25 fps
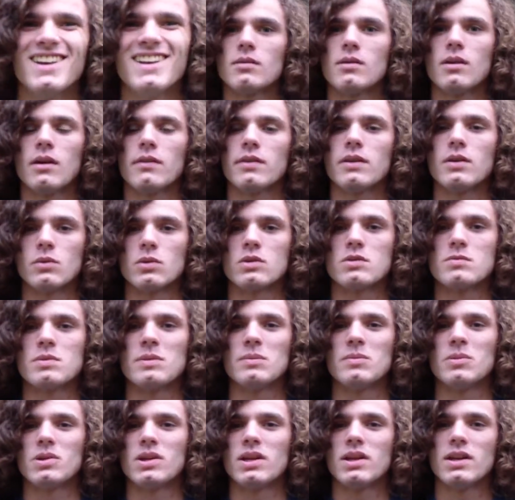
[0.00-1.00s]
I think once
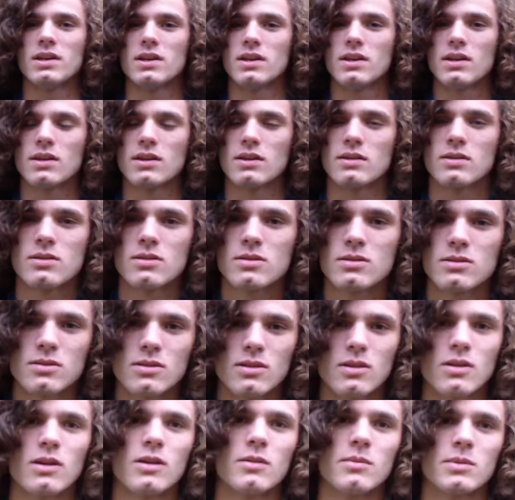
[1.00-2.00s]
people get it, it's
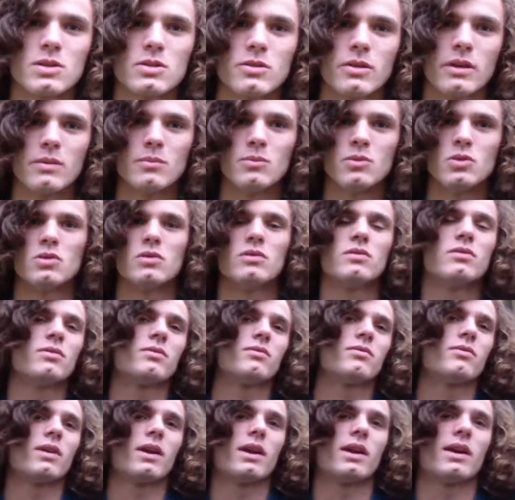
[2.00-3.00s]
a great move,
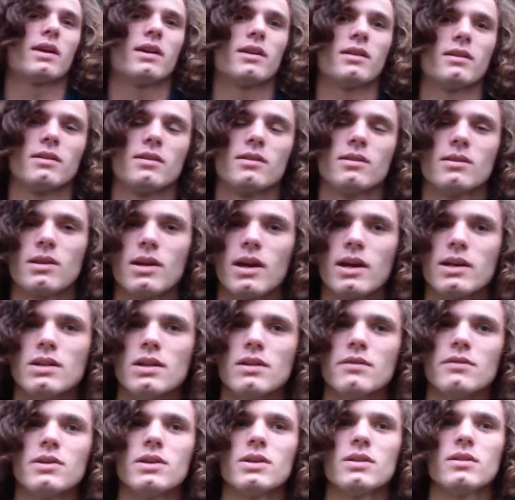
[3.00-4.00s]
and I
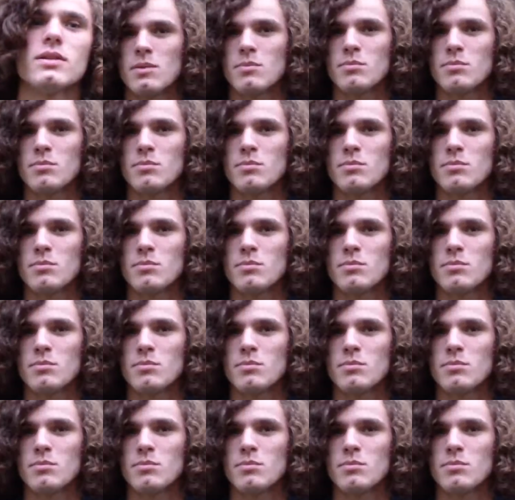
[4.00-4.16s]
love it.